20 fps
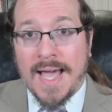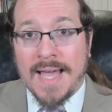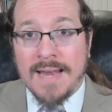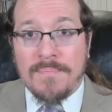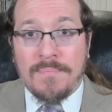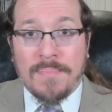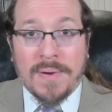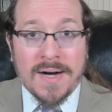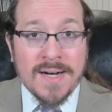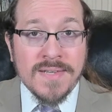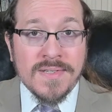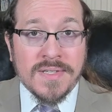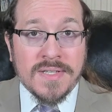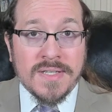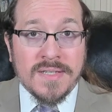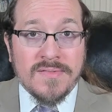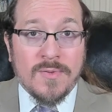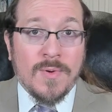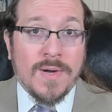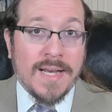and
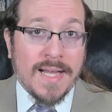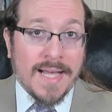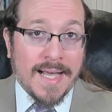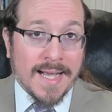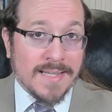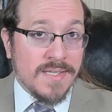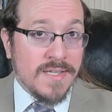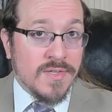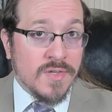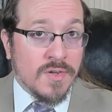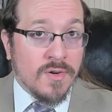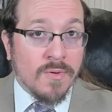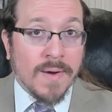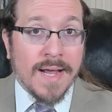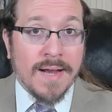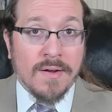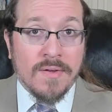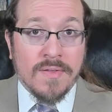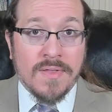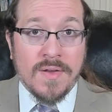positive when x is
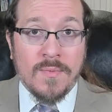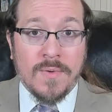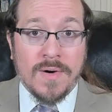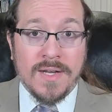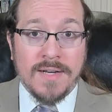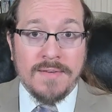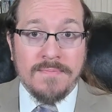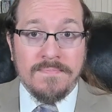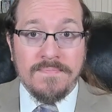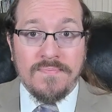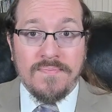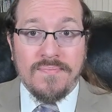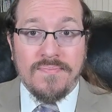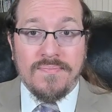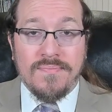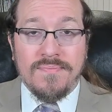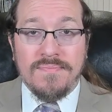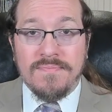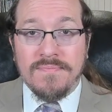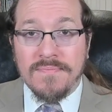greater than
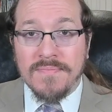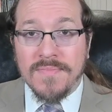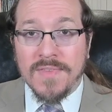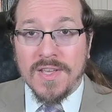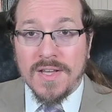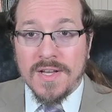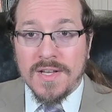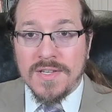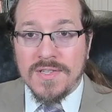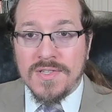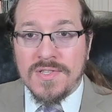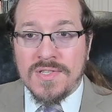1.